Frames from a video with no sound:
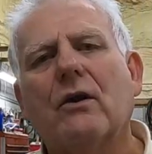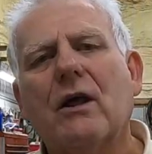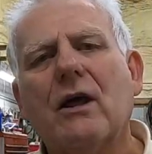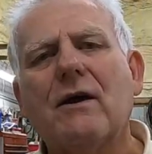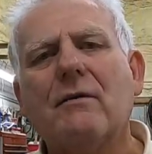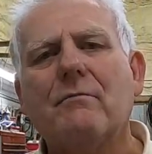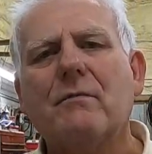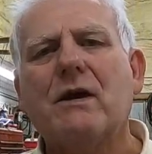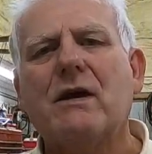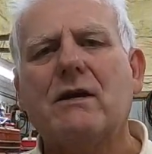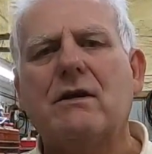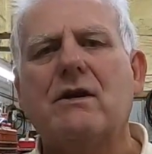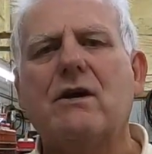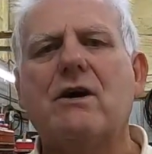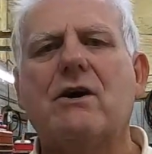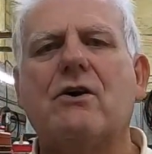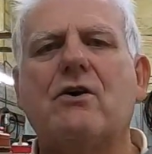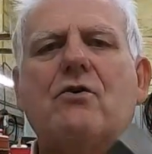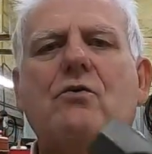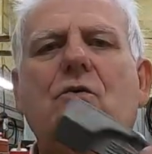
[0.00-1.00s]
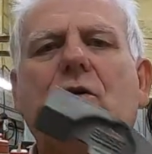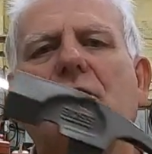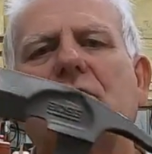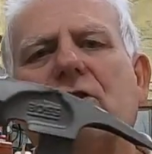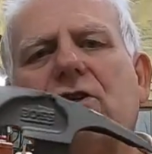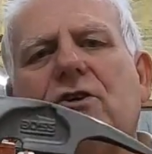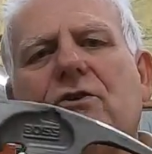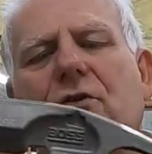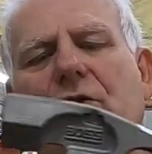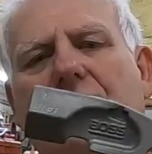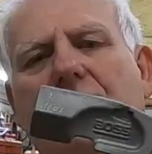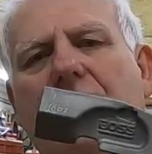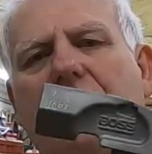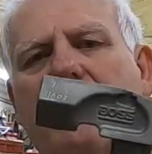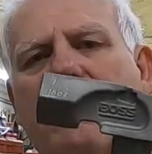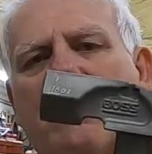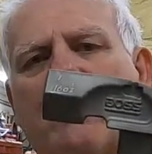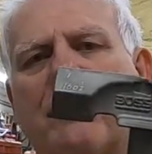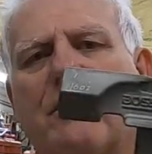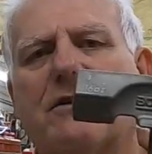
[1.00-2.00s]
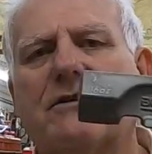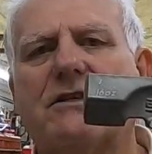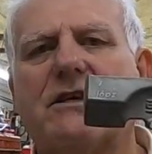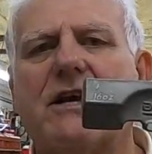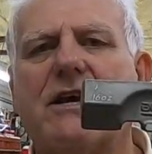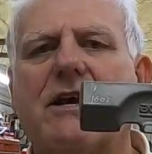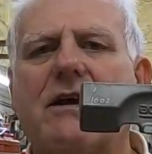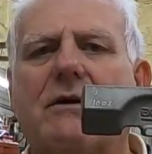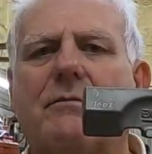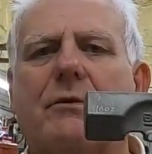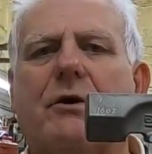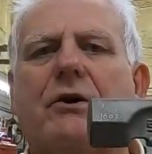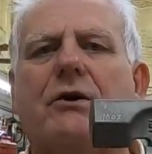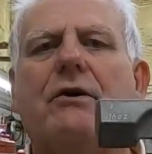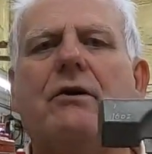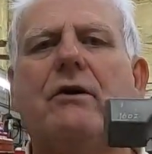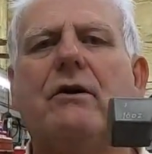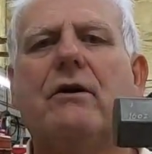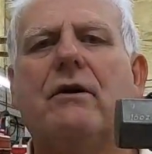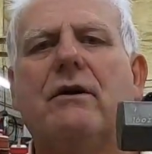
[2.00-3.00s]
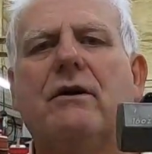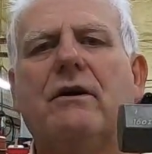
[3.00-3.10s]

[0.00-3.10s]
Let me know what you think of this hammer